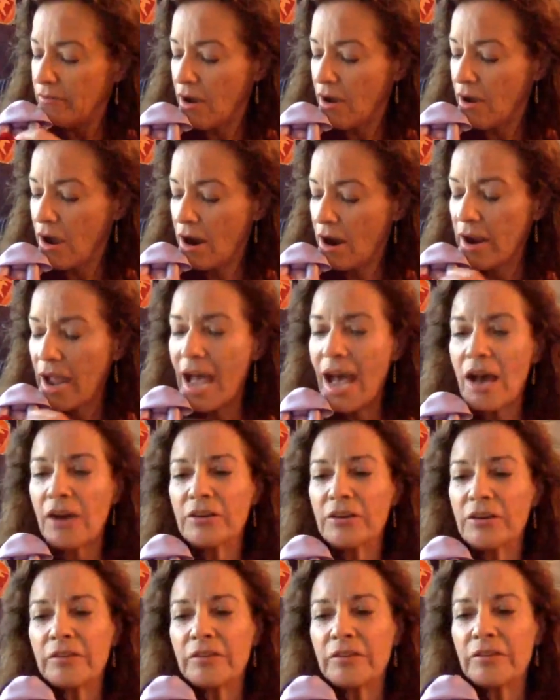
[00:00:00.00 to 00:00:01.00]
they are,
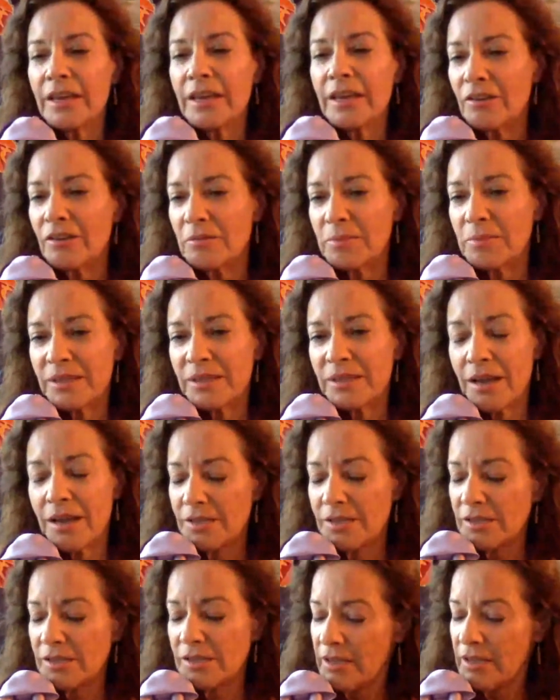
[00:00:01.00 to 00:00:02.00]
outer, inner,
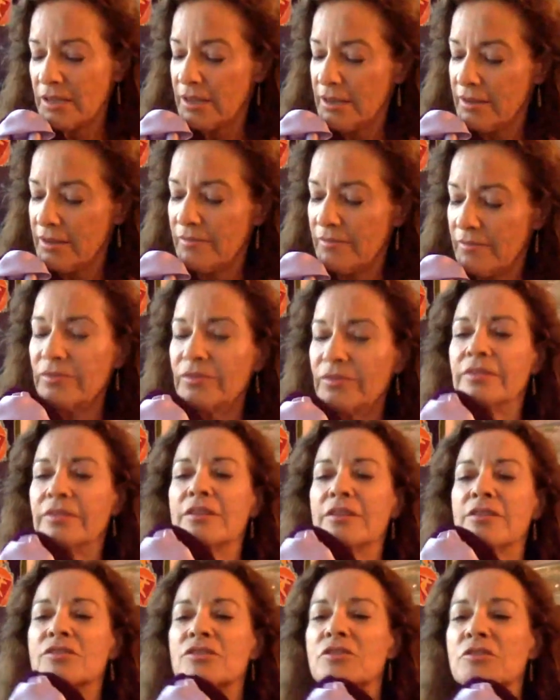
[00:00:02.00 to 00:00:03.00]
because
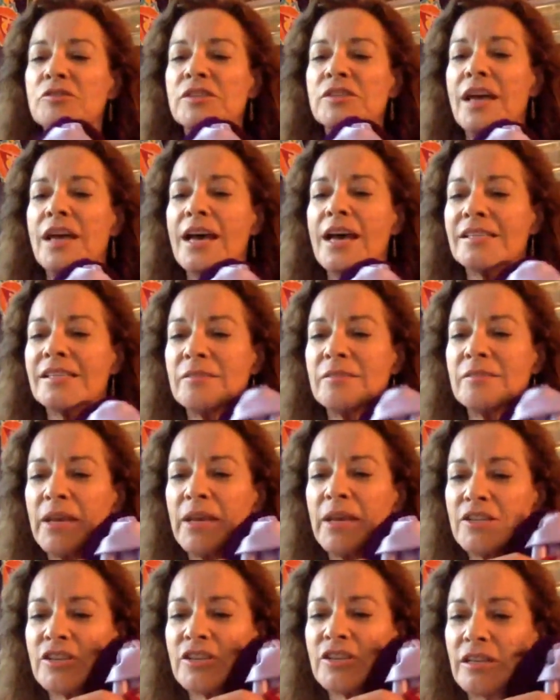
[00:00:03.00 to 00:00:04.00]

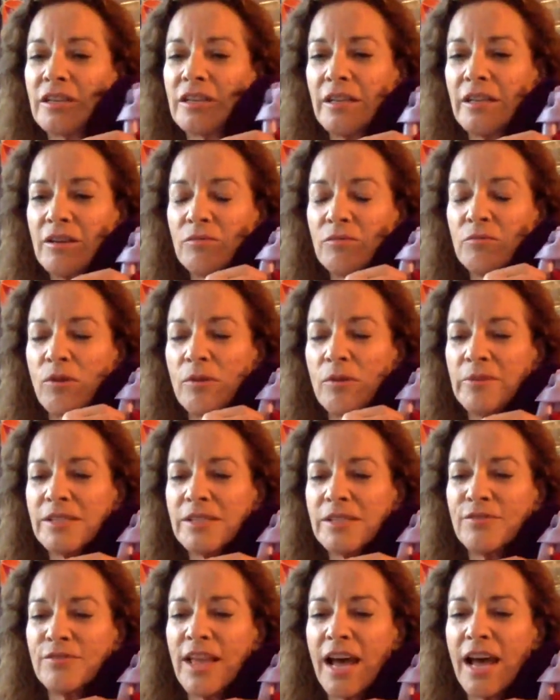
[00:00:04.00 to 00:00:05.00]
mentioned in a woman's
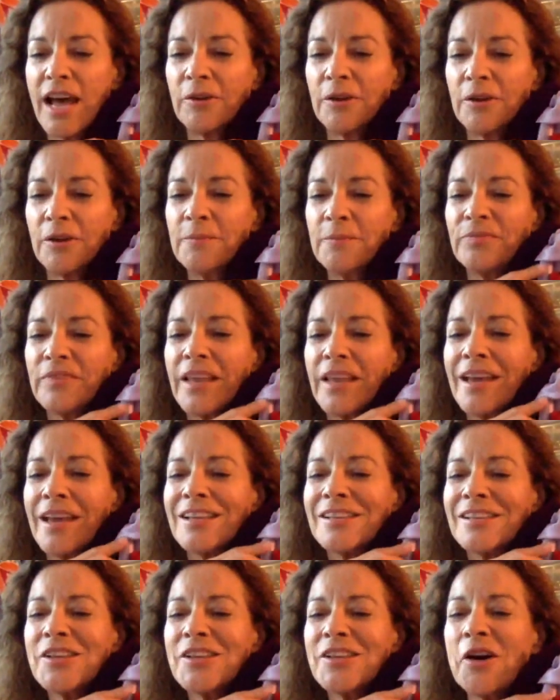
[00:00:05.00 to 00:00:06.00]
flower.
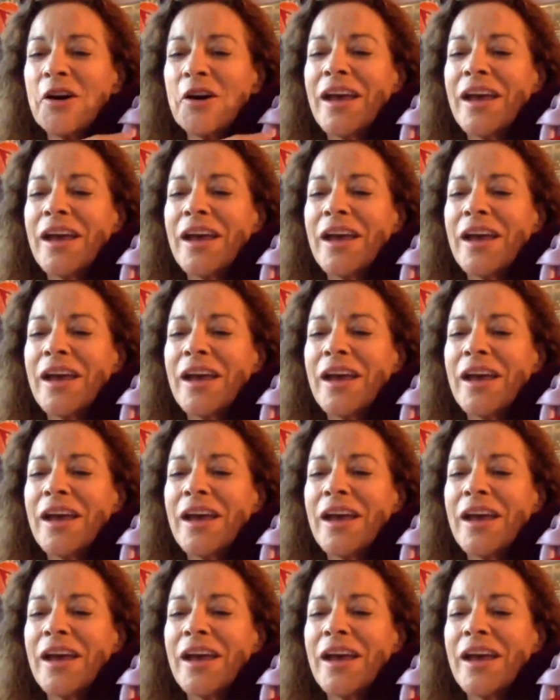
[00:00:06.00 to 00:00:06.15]
So